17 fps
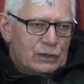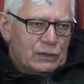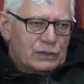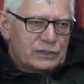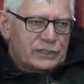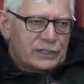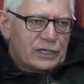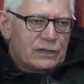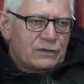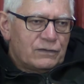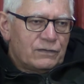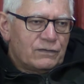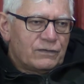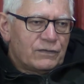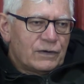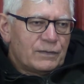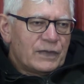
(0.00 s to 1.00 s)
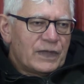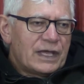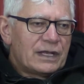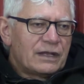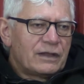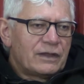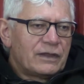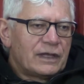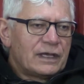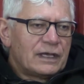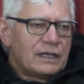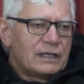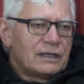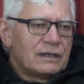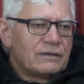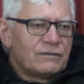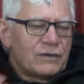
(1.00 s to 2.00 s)
So from
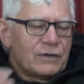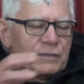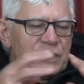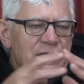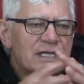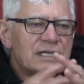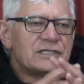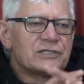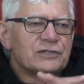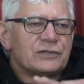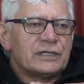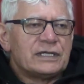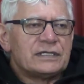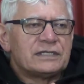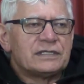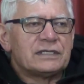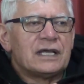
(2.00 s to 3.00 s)
the estuaries,